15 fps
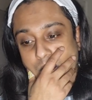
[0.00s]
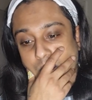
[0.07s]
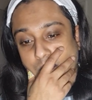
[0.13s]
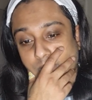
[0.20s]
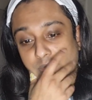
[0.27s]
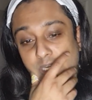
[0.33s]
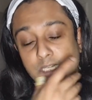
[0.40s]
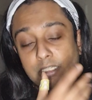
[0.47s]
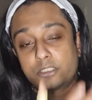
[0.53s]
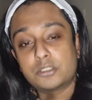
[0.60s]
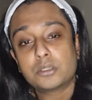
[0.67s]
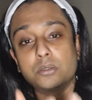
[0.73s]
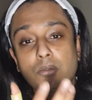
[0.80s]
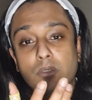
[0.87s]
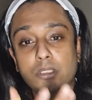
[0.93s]
I really
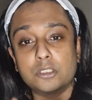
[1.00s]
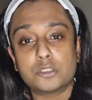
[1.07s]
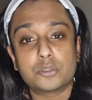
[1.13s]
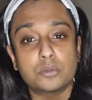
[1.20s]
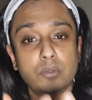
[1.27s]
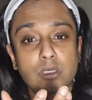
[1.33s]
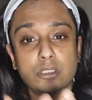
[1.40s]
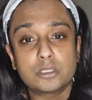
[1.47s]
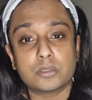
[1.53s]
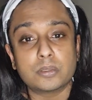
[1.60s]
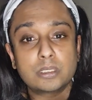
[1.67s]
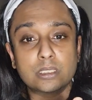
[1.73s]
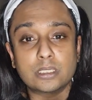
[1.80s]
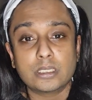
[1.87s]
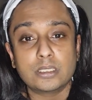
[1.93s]
do enjoy
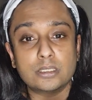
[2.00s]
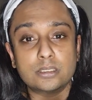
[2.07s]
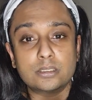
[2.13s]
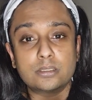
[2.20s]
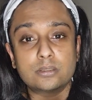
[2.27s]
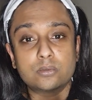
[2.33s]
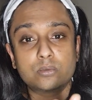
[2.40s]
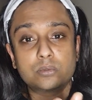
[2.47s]
doing these